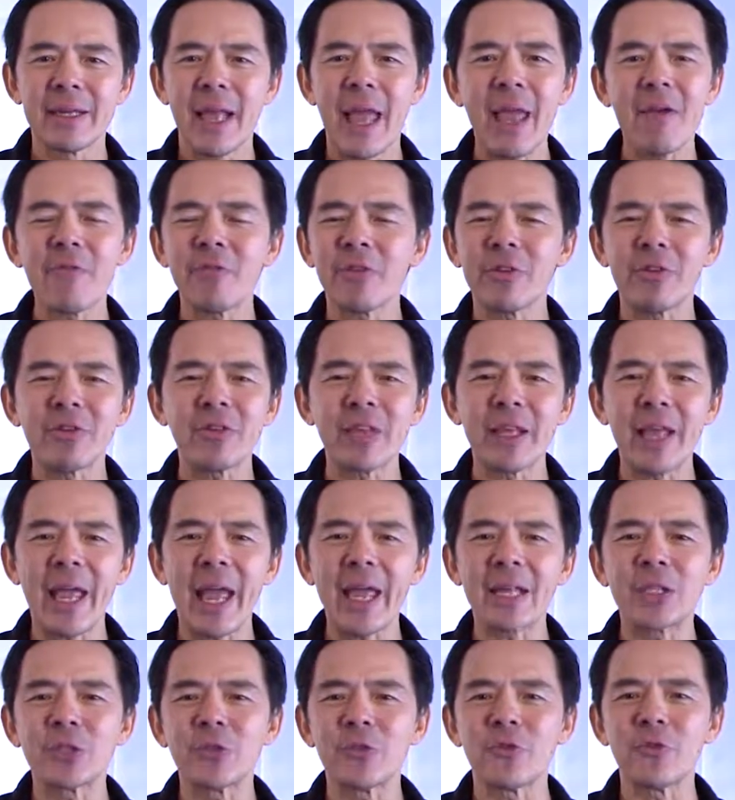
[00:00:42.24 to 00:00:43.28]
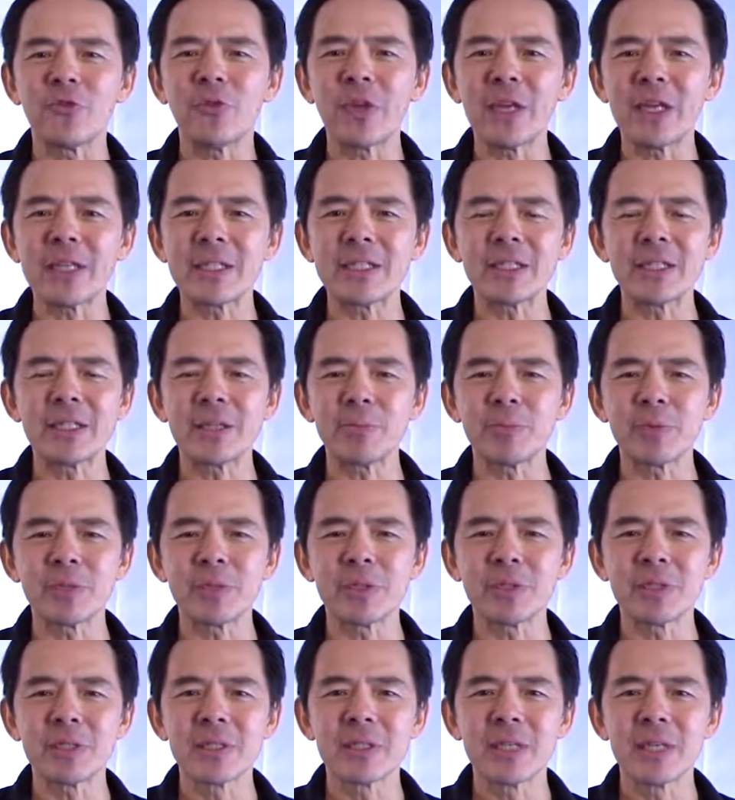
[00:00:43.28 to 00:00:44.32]
everything at your
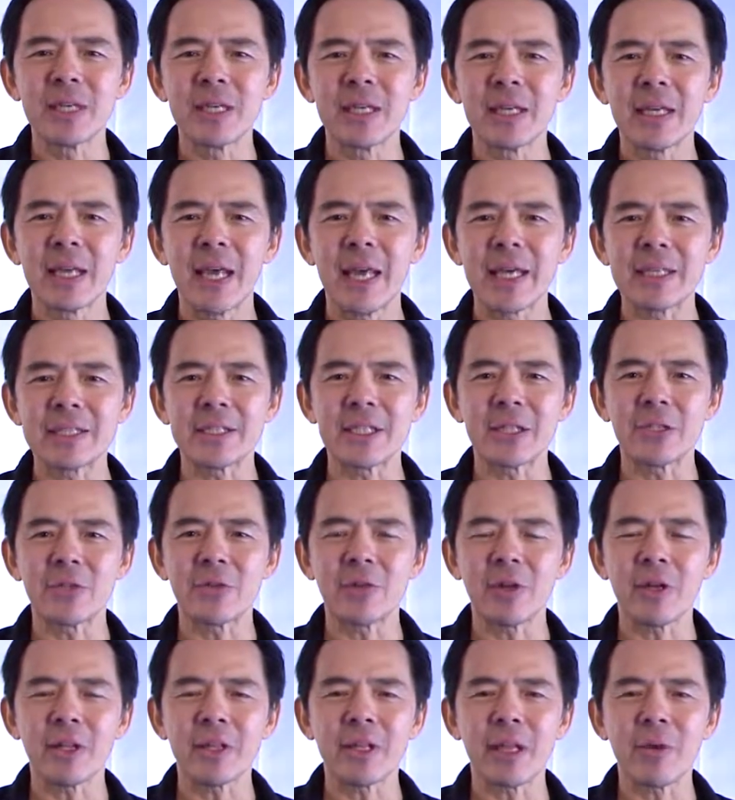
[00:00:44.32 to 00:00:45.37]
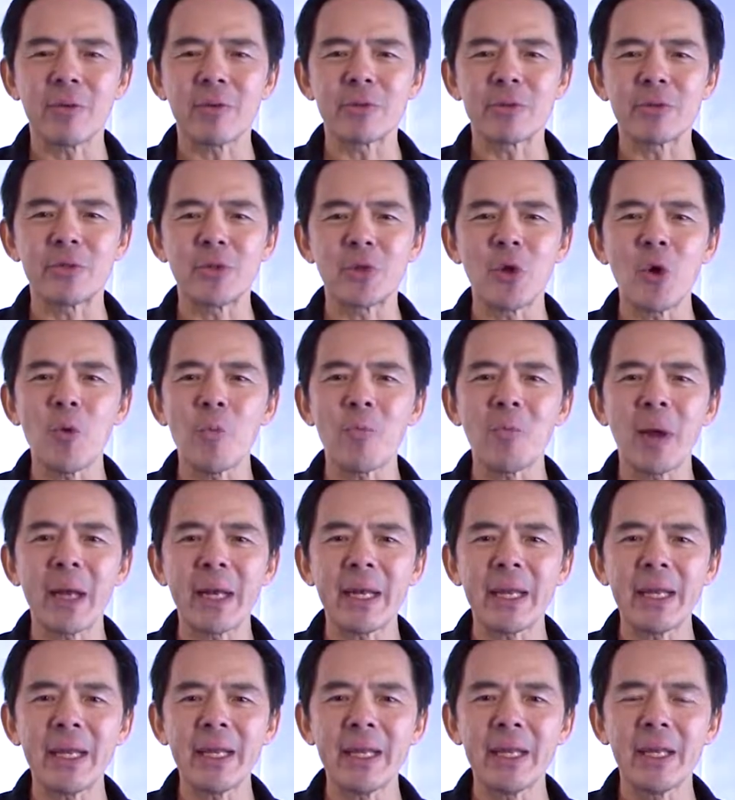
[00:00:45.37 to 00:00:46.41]
fingertips, etc. There was no
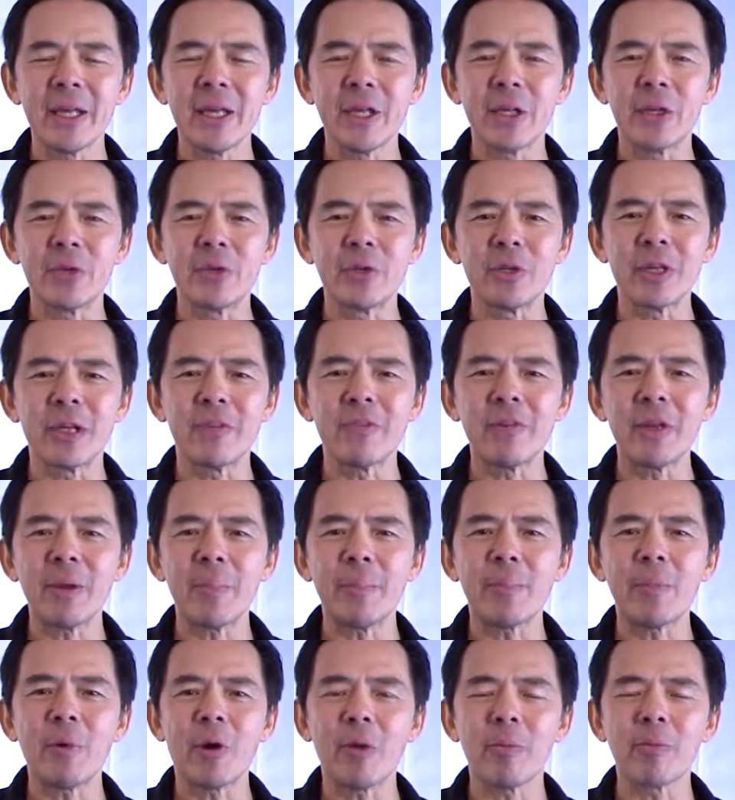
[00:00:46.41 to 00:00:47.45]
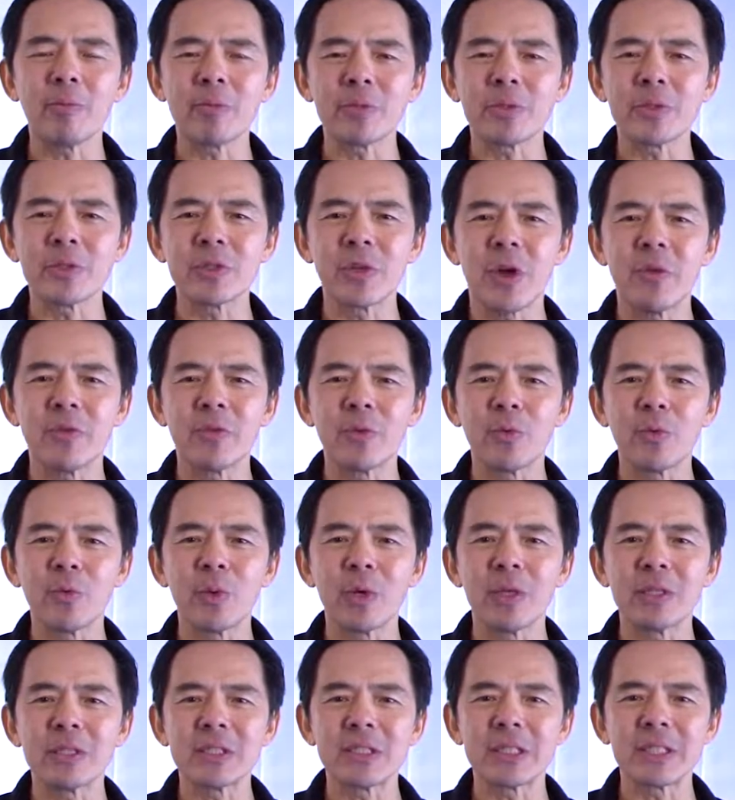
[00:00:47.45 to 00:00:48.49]
money, you didn't have any problems of the
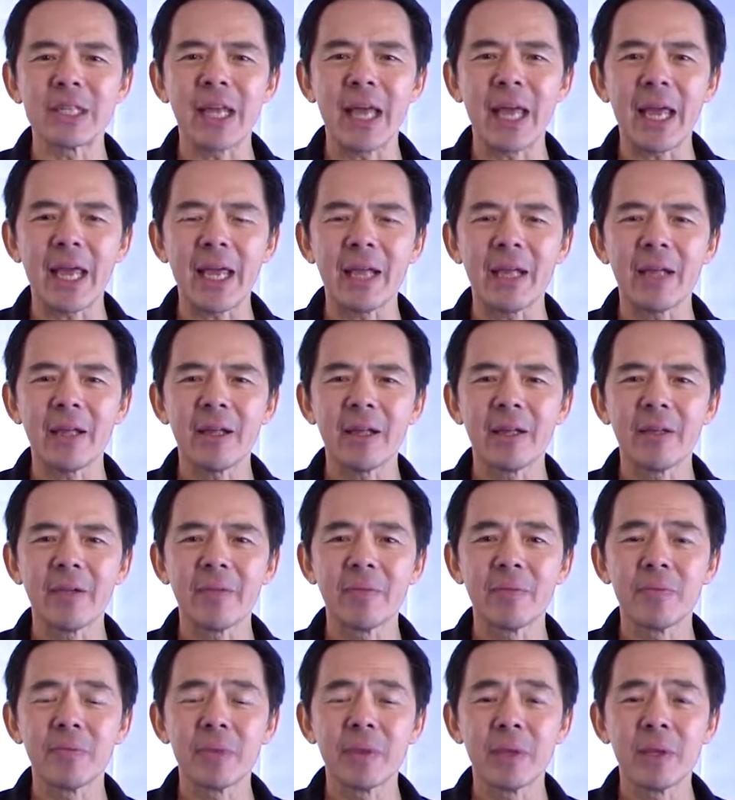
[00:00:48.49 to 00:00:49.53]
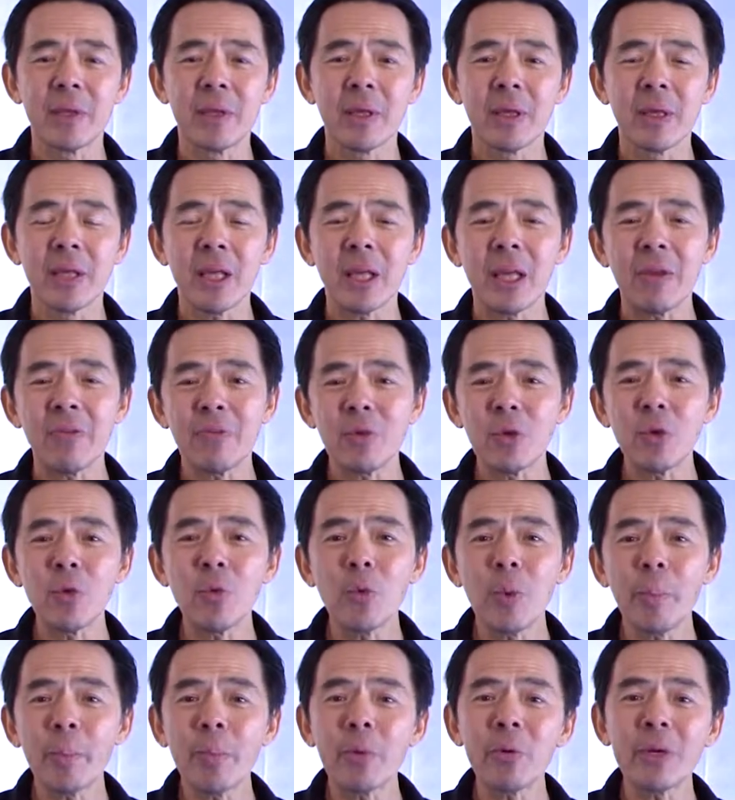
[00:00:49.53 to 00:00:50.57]
world today. If you
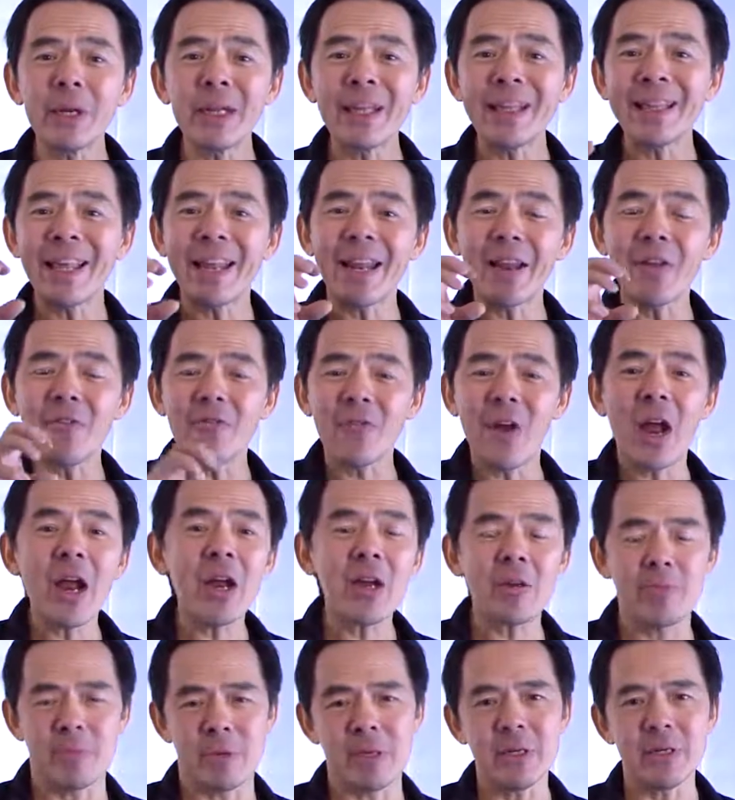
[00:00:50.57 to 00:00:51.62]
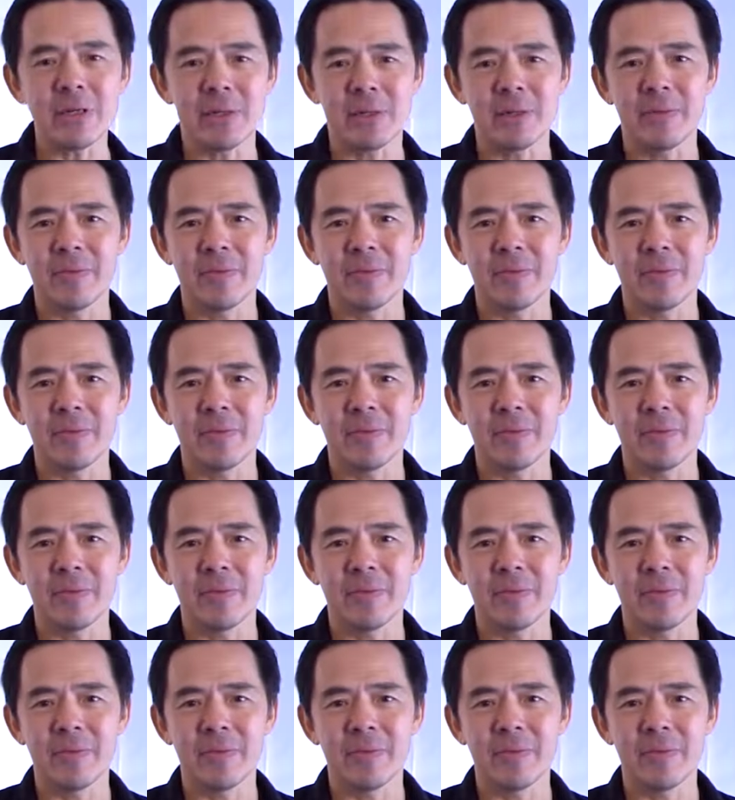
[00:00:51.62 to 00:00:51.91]
were put in that environment,